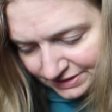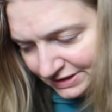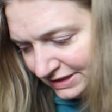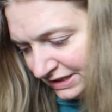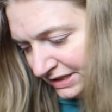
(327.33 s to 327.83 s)

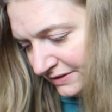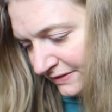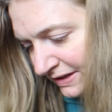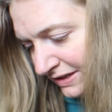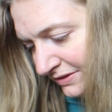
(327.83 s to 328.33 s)
see
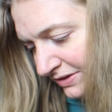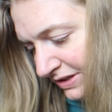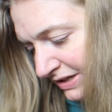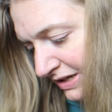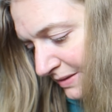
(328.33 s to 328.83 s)
if I can
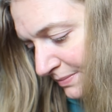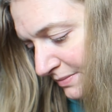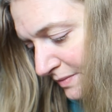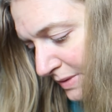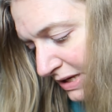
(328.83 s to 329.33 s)
look it up.
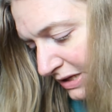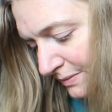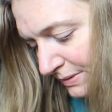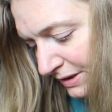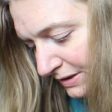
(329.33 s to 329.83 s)

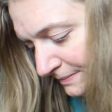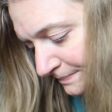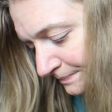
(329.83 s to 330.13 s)
Maybe.